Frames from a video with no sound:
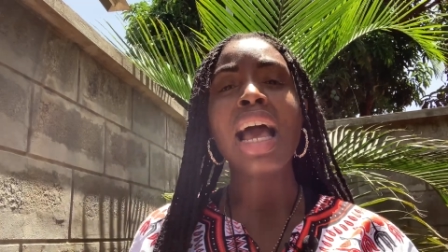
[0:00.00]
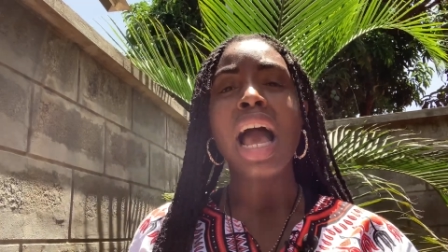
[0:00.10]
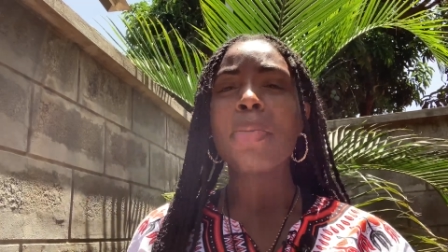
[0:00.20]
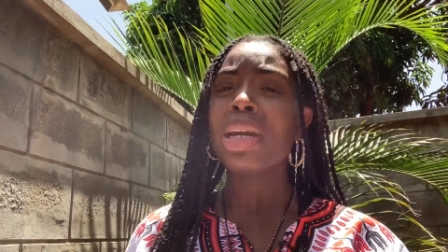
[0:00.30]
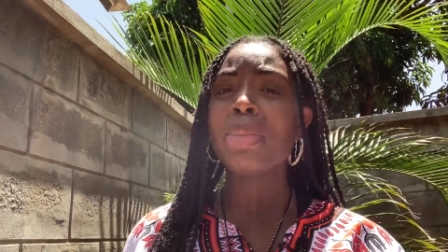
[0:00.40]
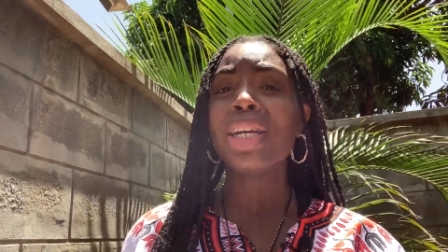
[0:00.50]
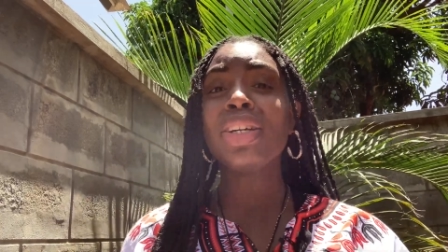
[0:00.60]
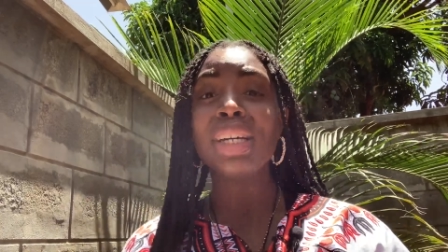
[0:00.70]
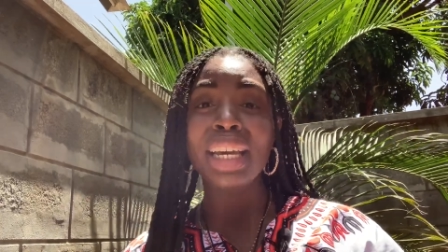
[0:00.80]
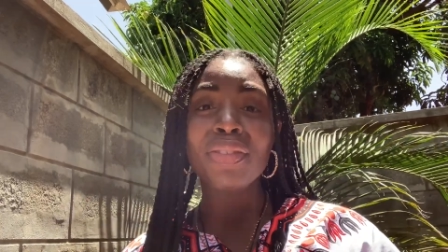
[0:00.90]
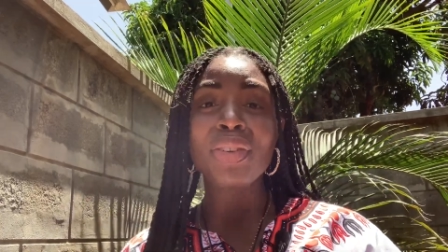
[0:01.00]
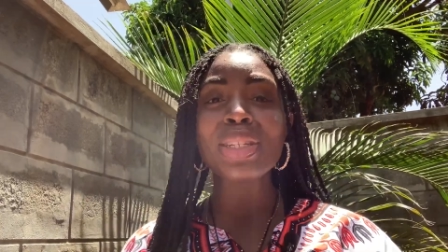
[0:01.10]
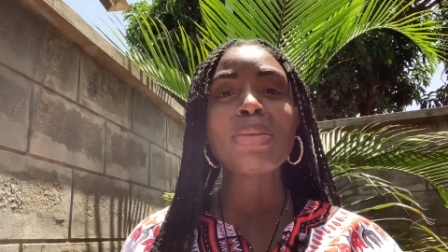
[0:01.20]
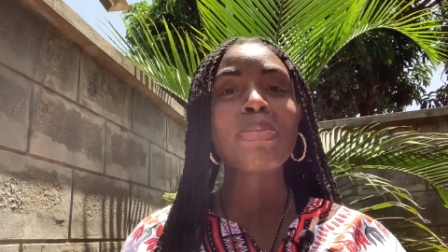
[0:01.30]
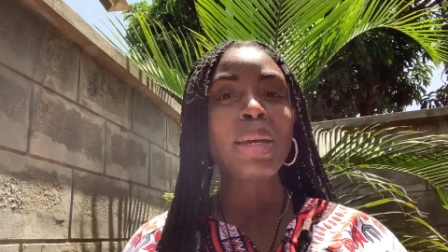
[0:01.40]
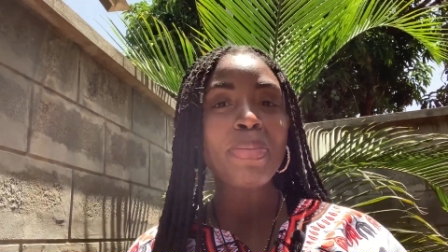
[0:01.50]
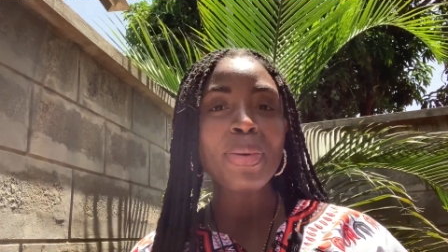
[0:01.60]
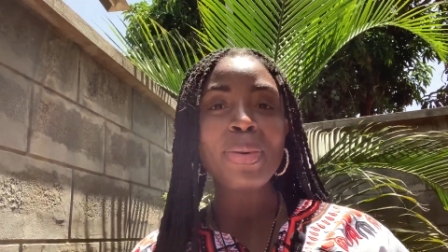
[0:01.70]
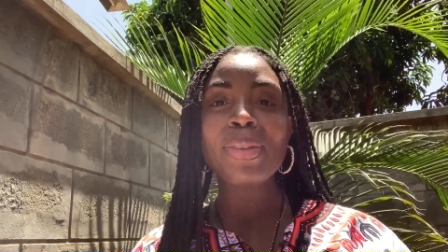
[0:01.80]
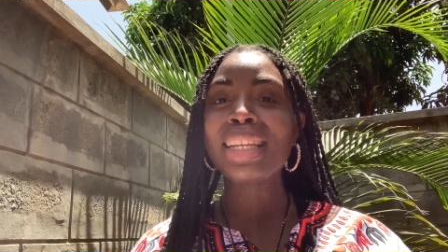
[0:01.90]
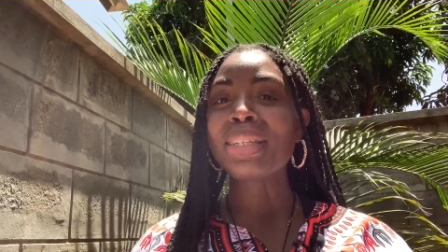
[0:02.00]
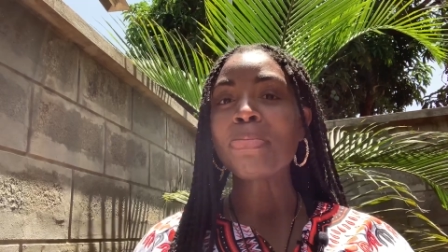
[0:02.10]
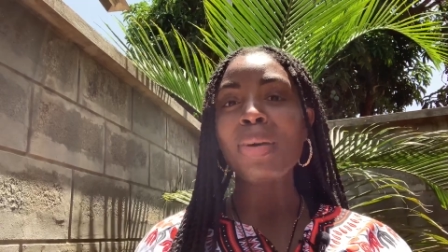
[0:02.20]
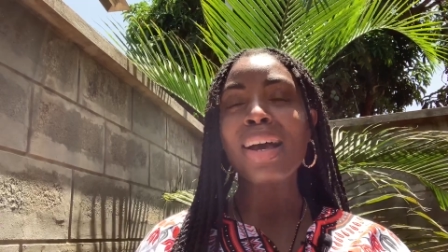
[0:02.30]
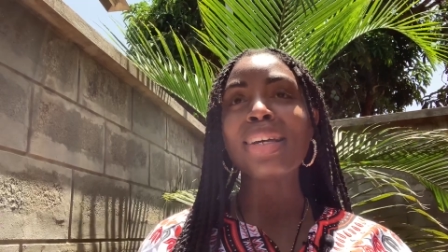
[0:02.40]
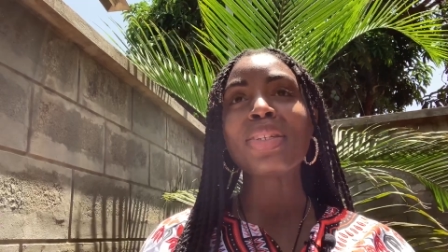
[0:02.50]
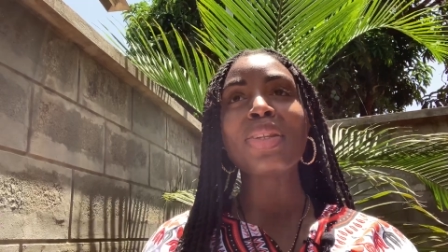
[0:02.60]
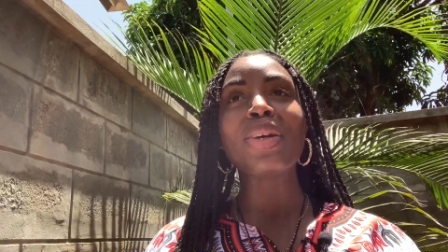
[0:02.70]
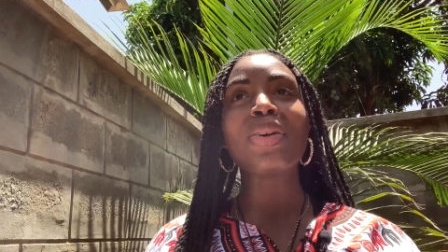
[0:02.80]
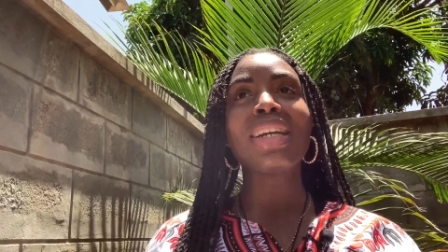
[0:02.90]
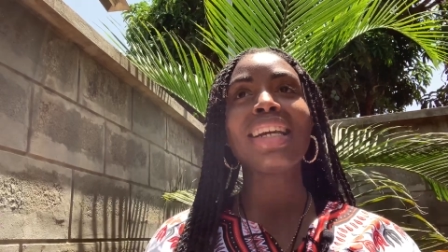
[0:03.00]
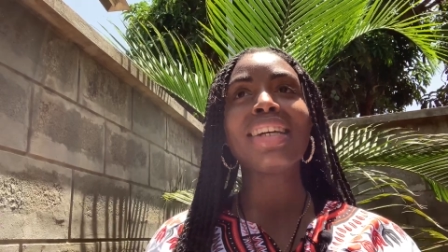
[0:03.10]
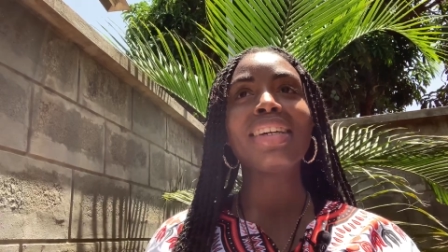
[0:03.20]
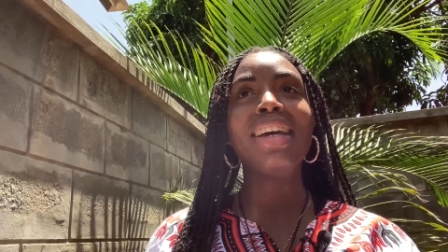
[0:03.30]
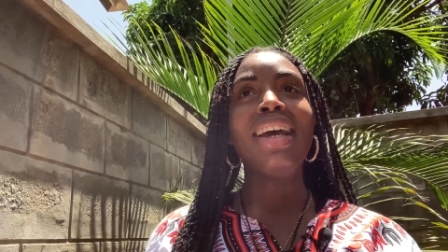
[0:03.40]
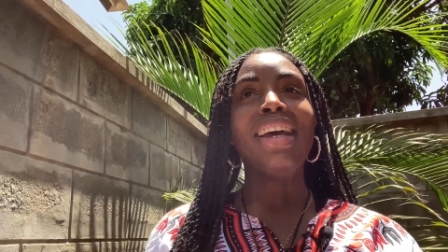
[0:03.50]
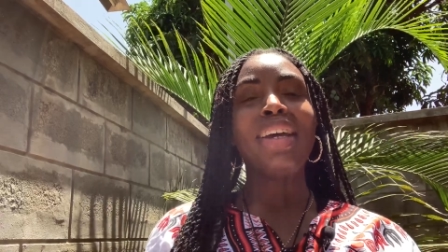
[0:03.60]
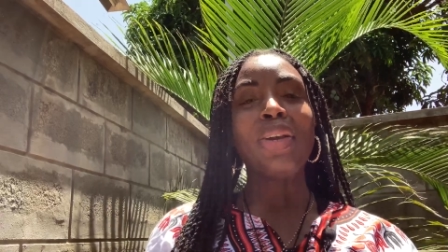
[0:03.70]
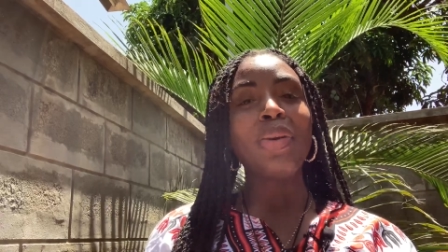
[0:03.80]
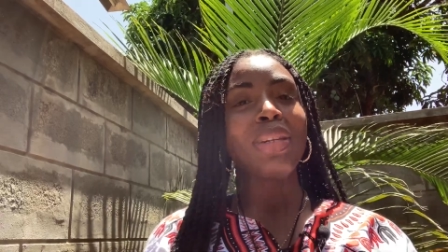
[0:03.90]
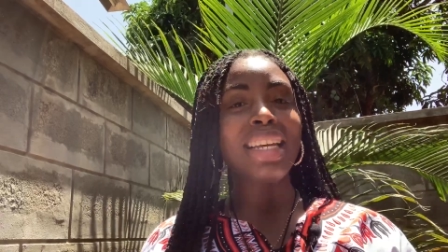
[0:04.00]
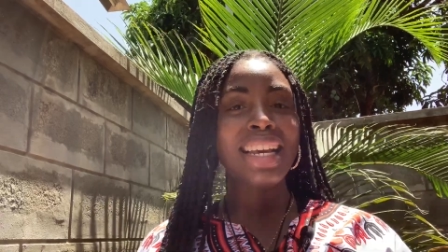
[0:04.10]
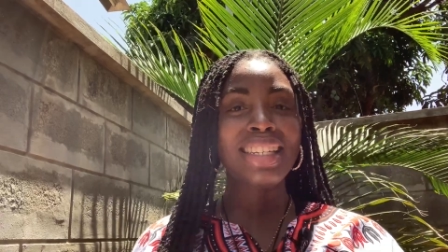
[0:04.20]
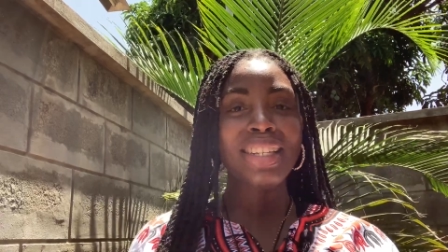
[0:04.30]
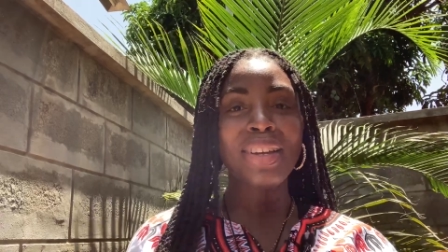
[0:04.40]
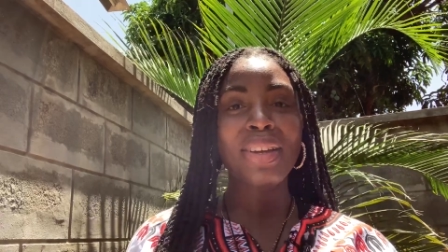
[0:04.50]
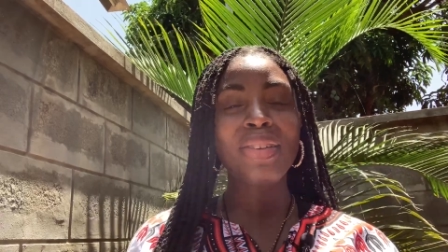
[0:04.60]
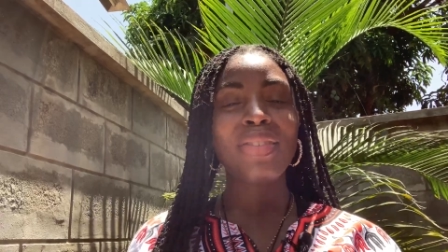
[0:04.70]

I'm going to be cooking for some people this month, so they're going to get a, you know, a taste of